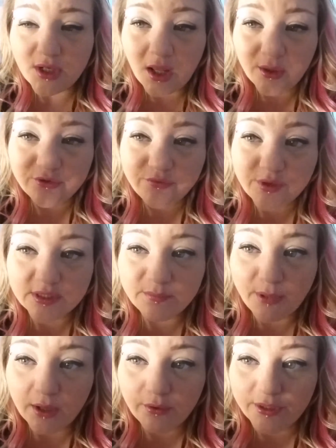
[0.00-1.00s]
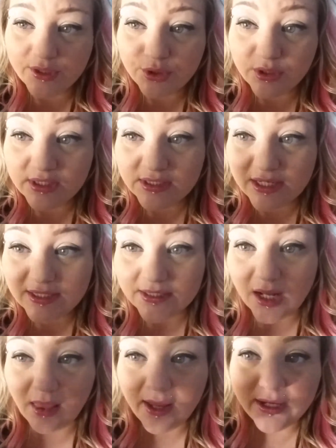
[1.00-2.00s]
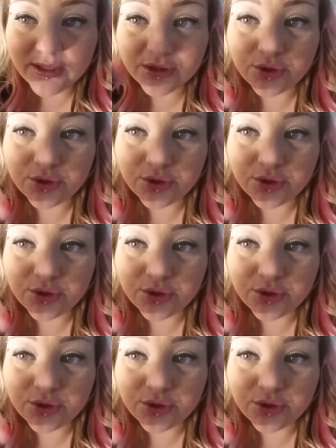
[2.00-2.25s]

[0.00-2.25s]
dollars for this bottle. And as you can see, it's not like a